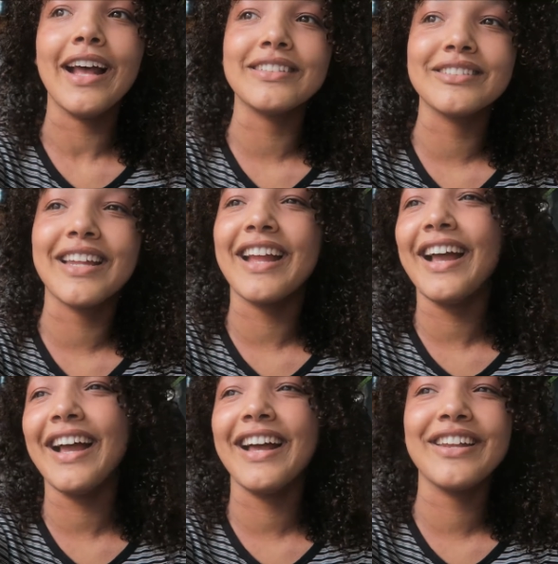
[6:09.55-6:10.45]
and she was like
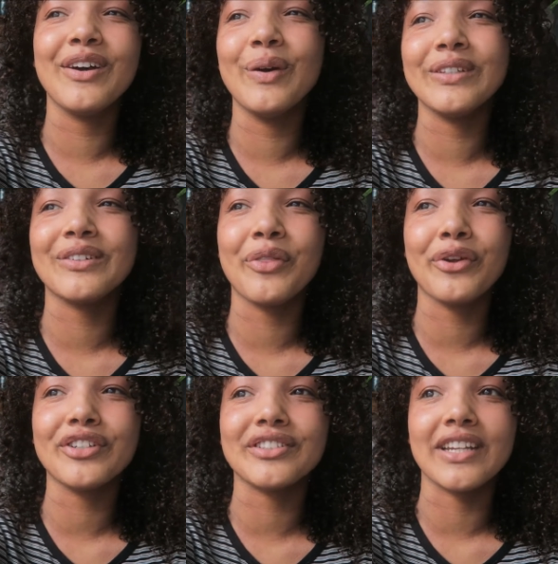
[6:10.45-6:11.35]
haha no it's on
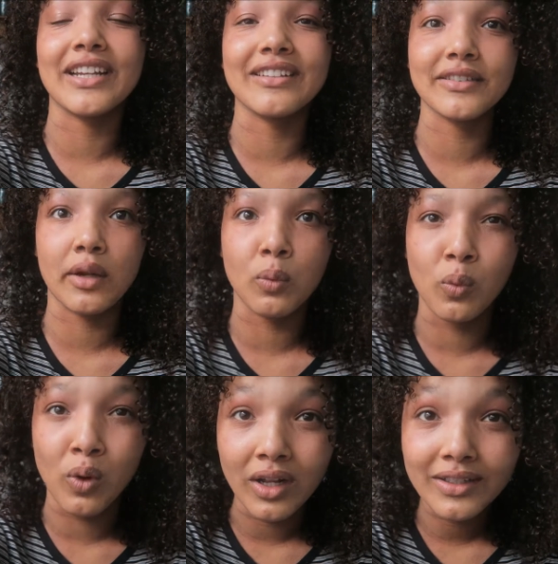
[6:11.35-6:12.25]
thursday and i was like
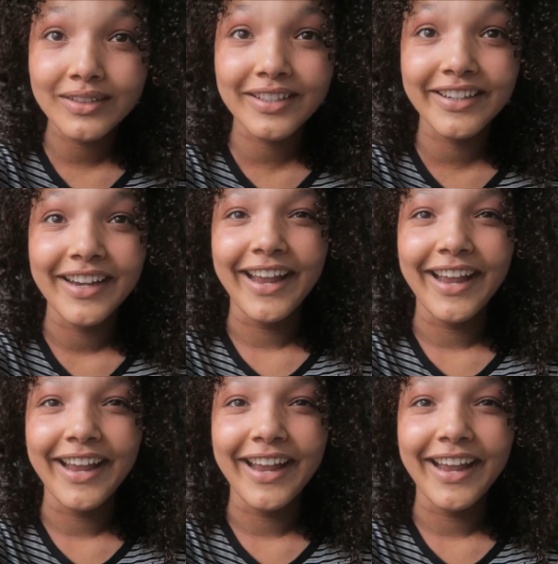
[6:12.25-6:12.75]
what